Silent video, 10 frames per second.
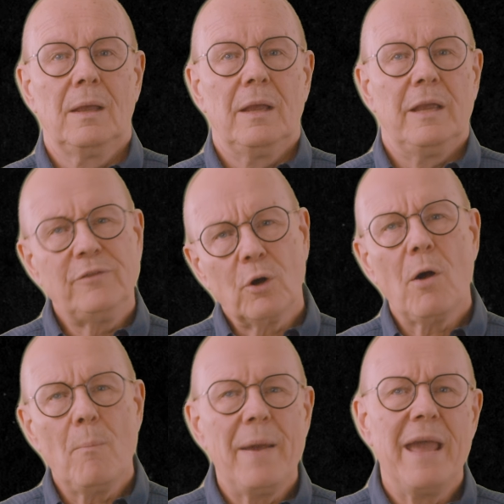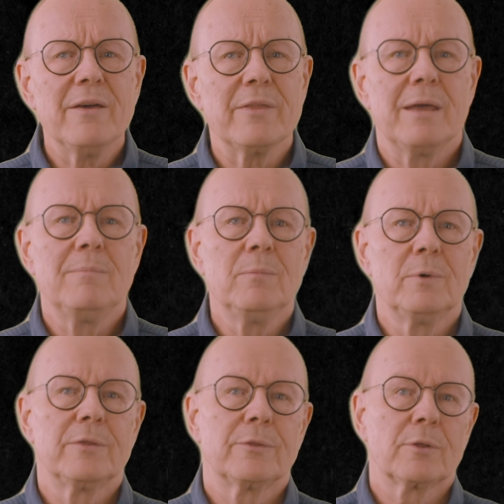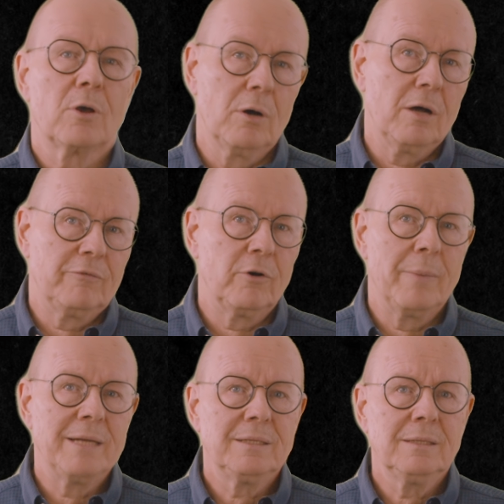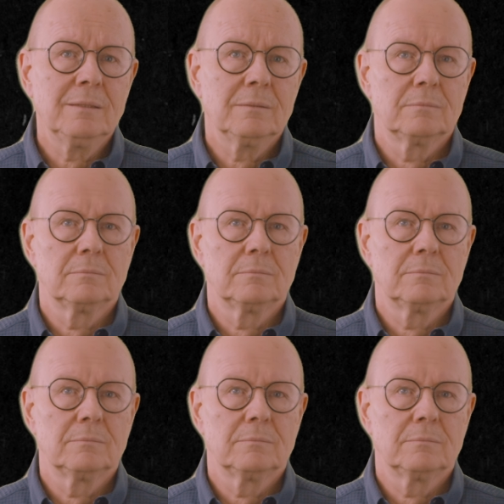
if you compare them with formatting,